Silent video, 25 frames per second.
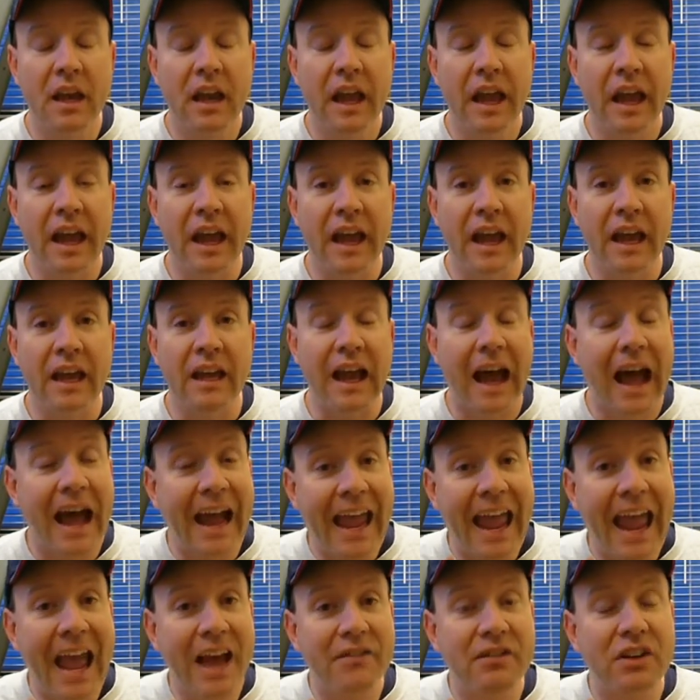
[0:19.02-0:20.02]
And I
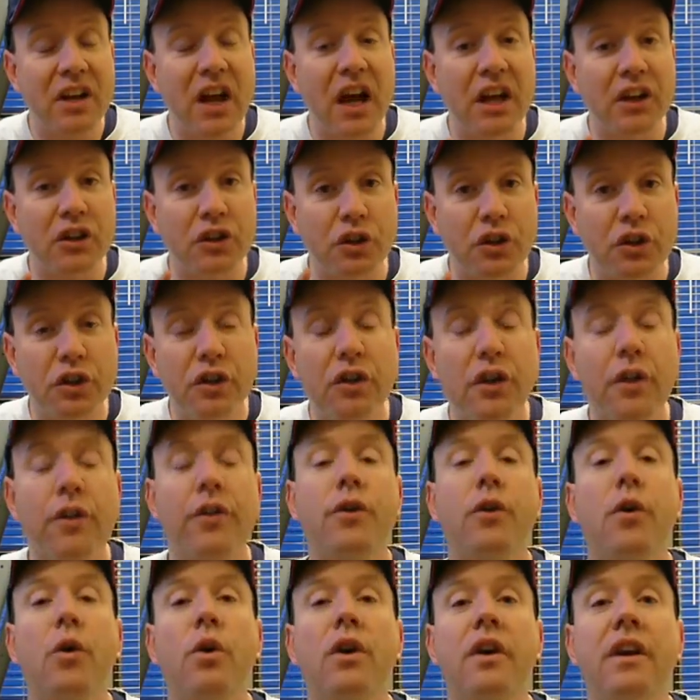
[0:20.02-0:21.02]
have it on good
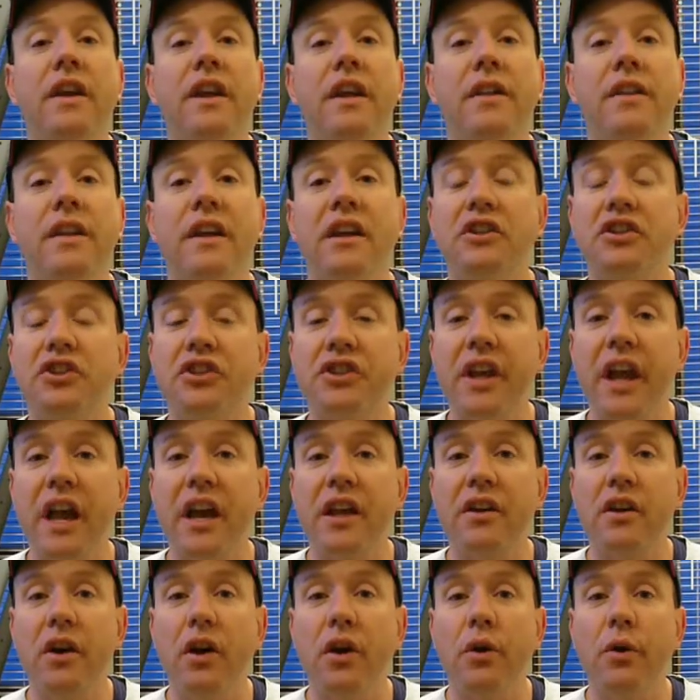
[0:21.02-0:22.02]
authority that
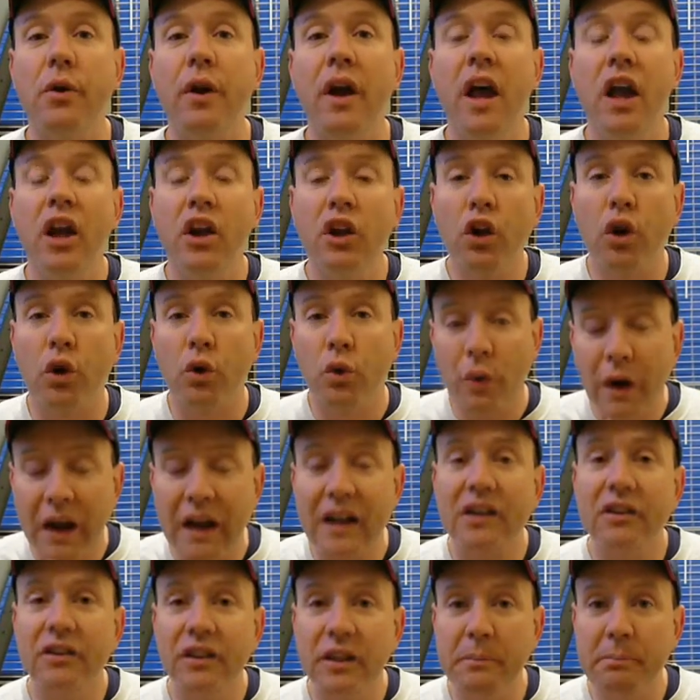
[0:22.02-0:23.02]
Shadow
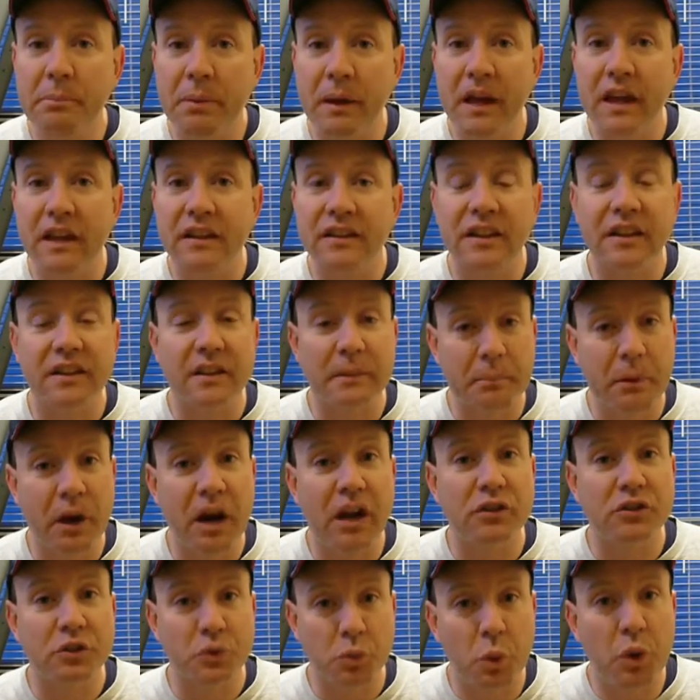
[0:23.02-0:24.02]
correctly picked that the
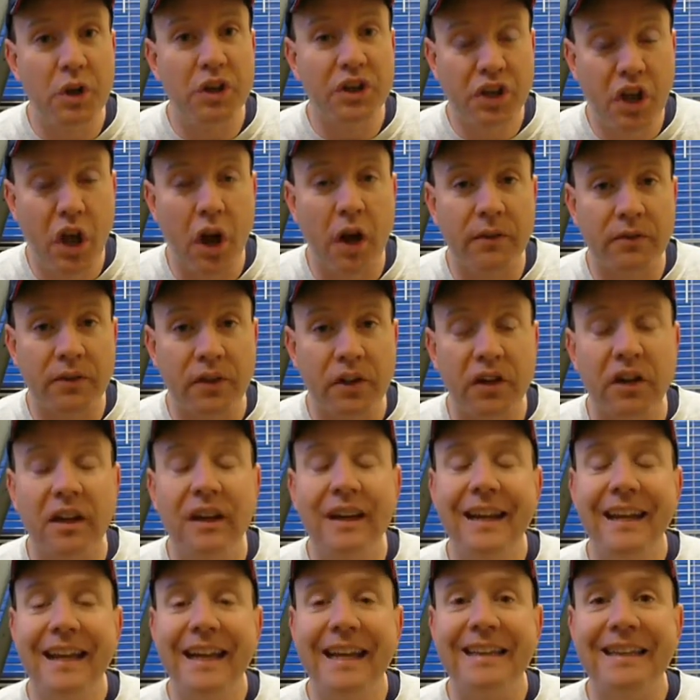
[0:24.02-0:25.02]
Browns would
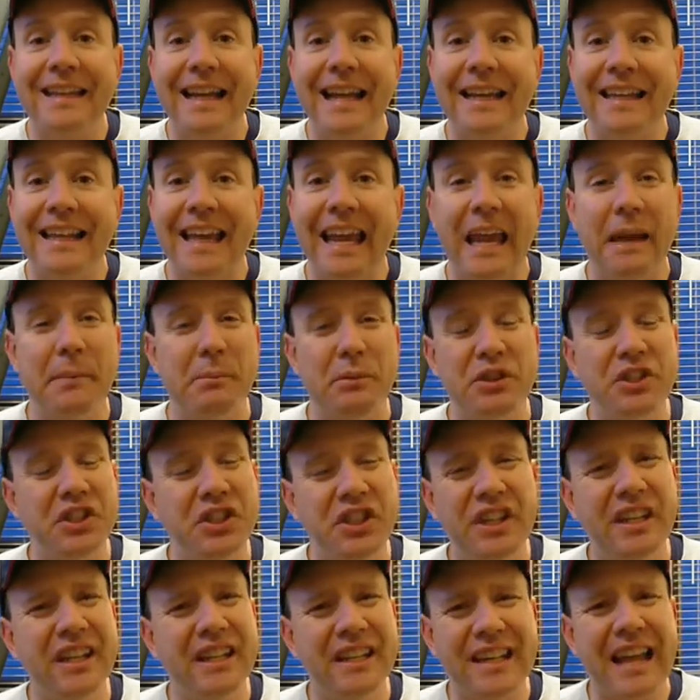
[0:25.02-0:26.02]
cover in that game, but
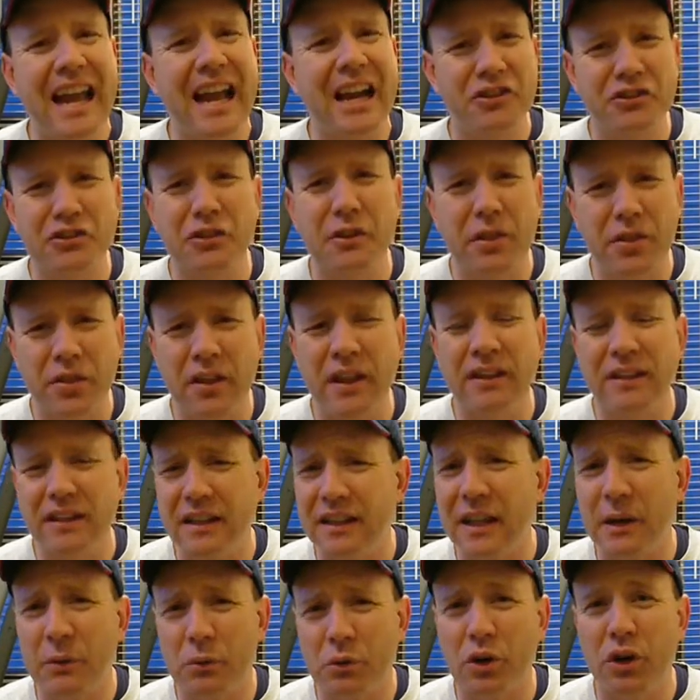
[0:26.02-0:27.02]
she didn't actually think that
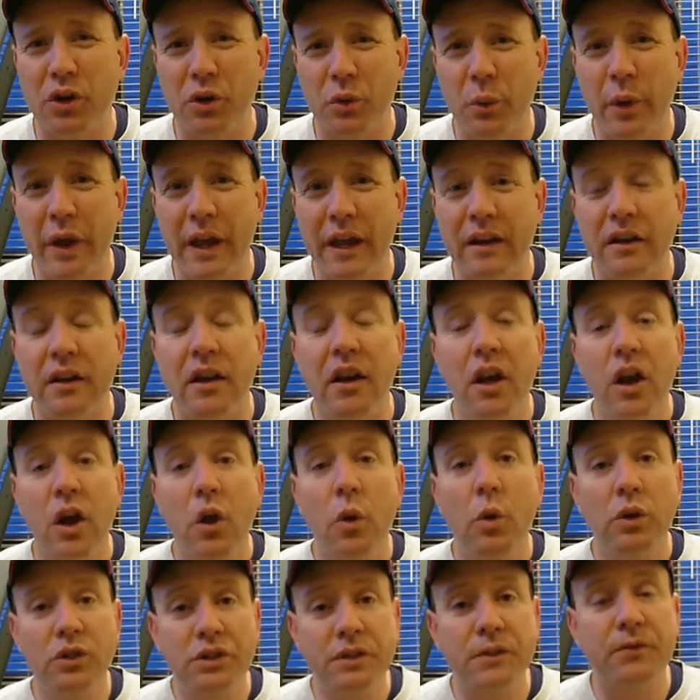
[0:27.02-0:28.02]
they were going to win,
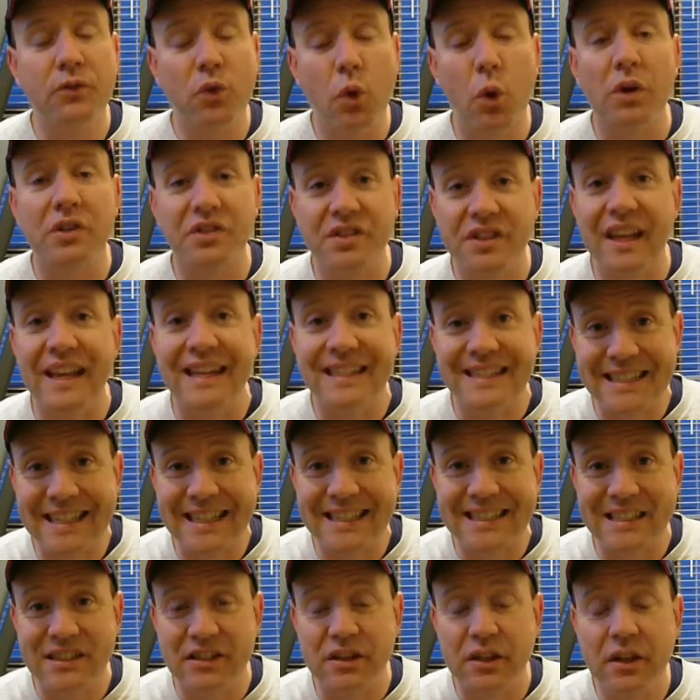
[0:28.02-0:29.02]
which of course they
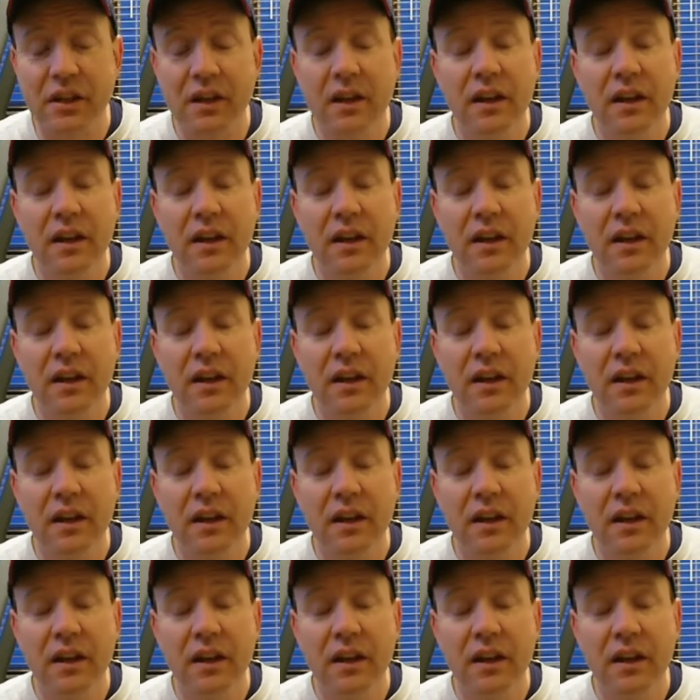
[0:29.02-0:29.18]
didn't.